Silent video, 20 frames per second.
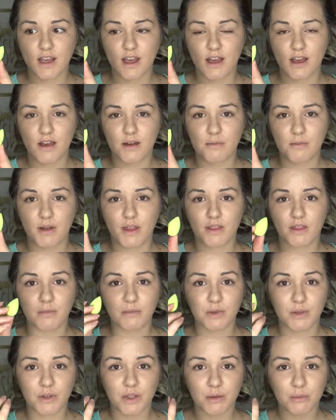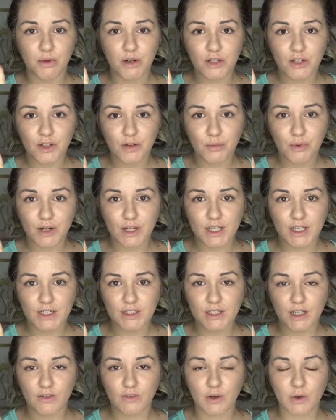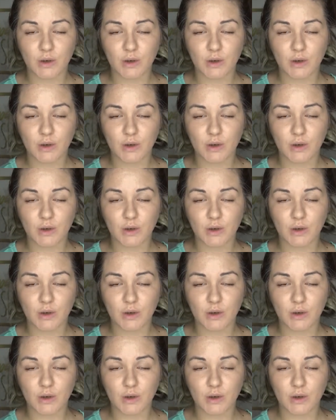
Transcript: the Beauty Blender brand. I've